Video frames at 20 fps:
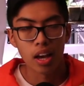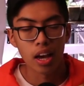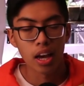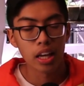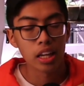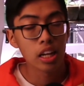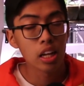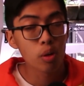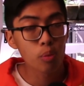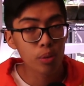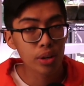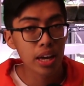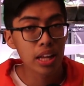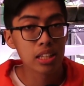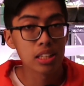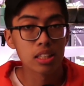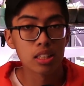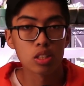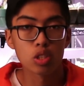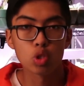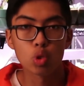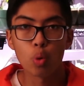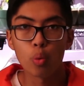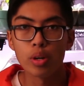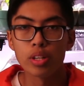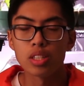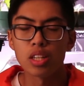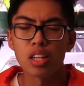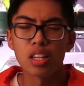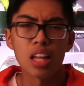And in reality, the story
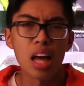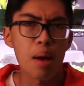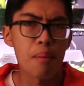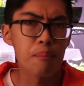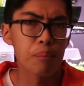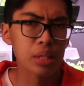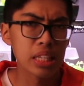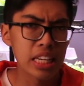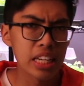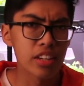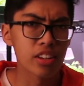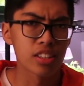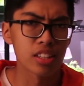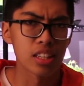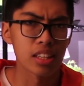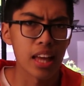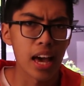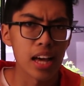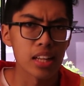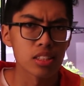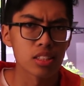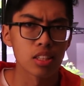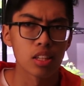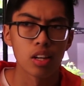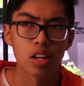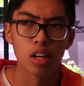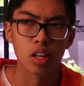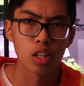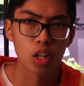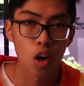is a lot bleaker than that.
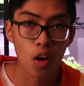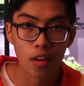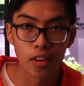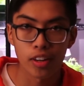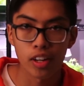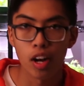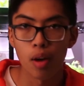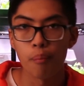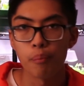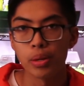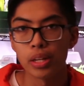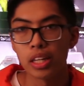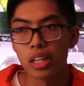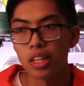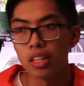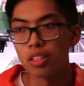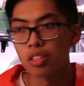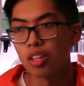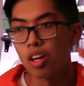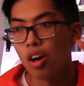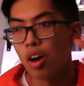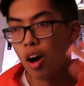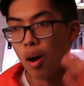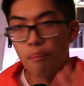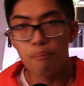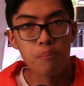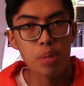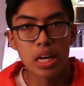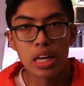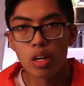Car companies,
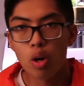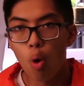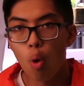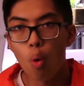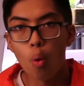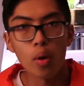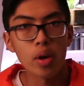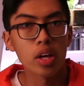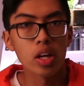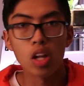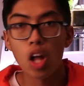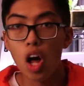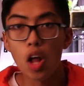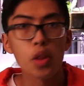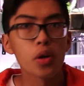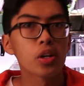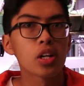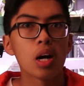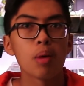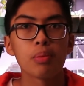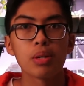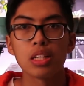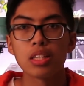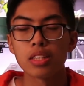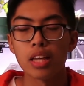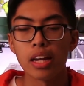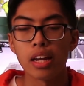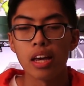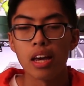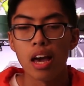big oil, other companies
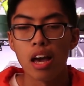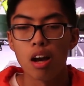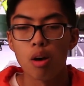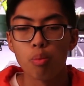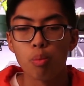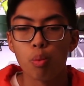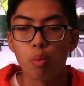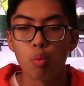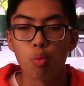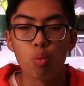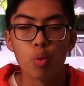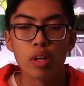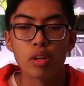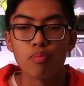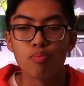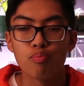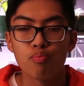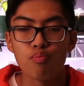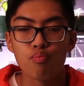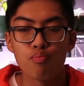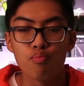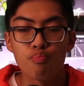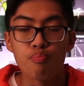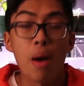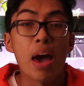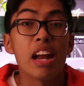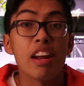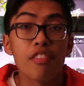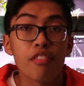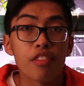that would
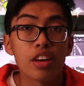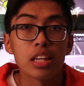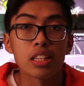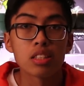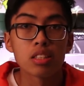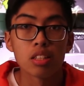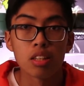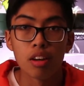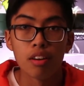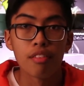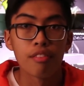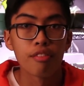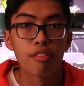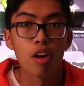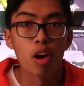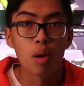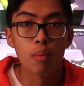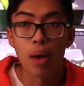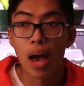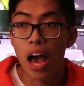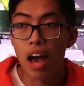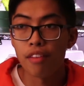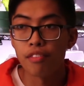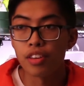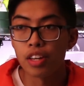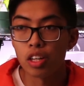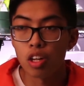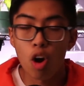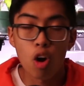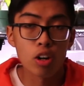benefit from
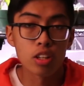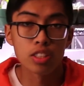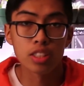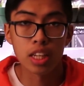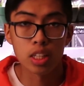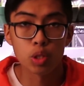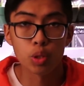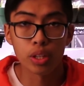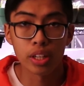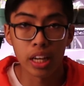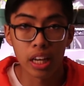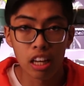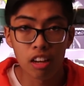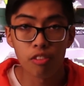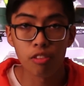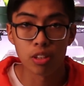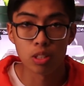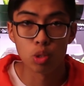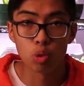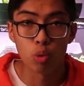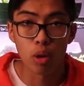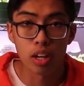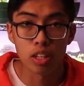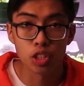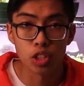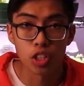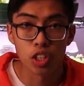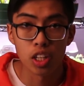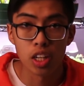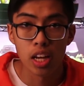having car-centric
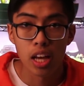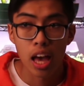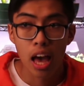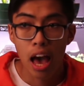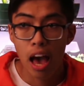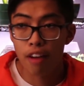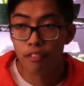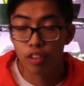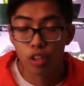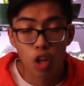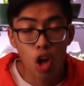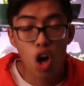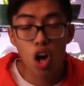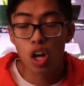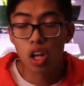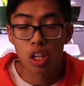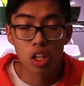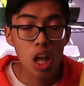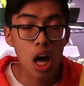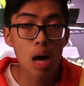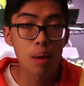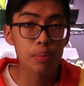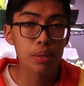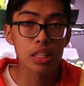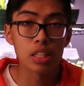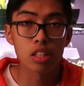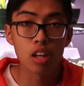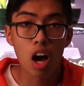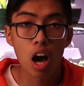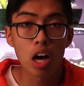infrastructure have long
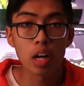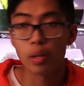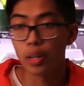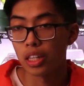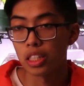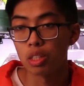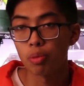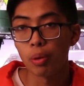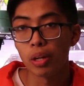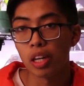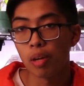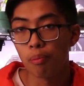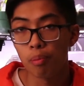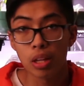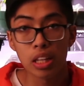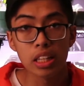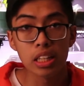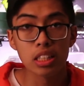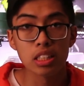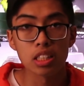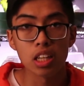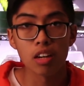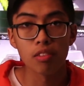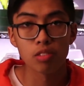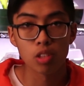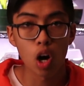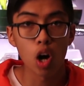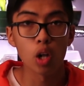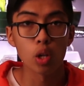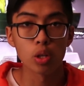lobbied Congress, spending millions of
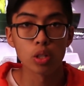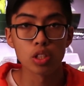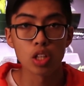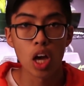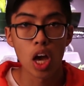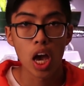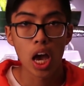dollars